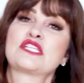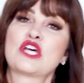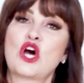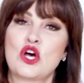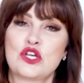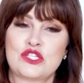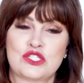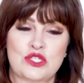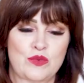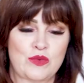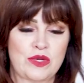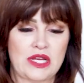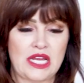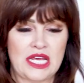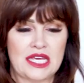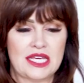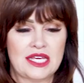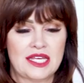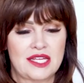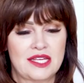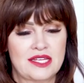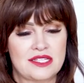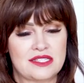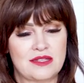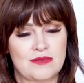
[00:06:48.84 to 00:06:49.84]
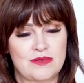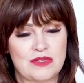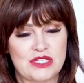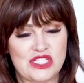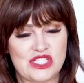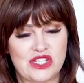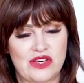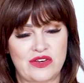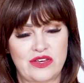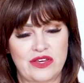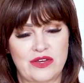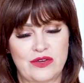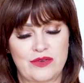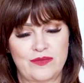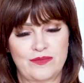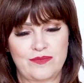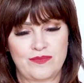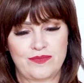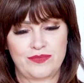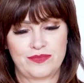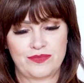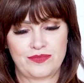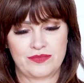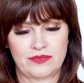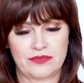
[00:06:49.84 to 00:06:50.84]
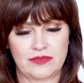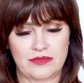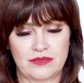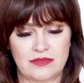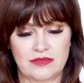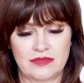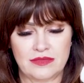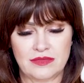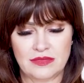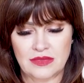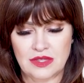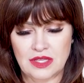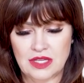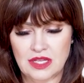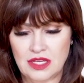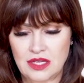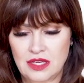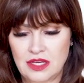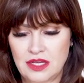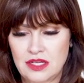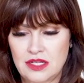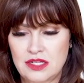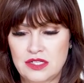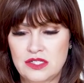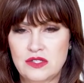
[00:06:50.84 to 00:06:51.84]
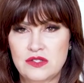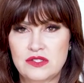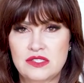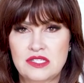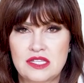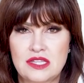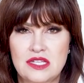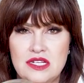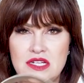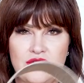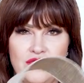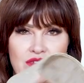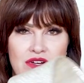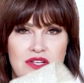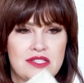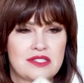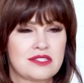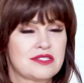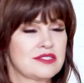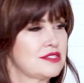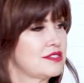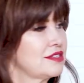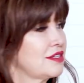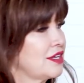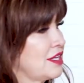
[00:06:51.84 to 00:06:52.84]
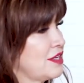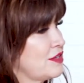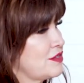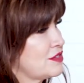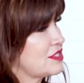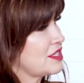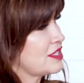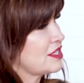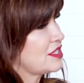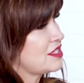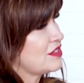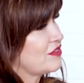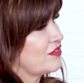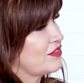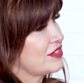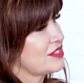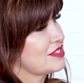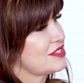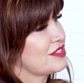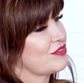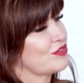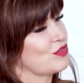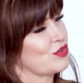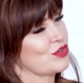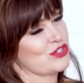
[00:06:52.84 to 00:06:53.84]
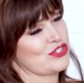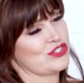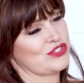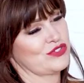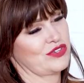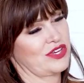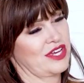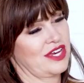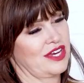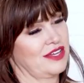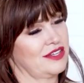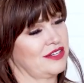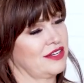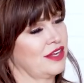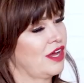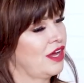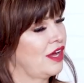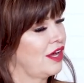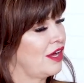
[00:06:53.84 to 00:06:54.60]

Also ridiculous, let me show you. Do you see the difference? Can you see the difference? Of course you can.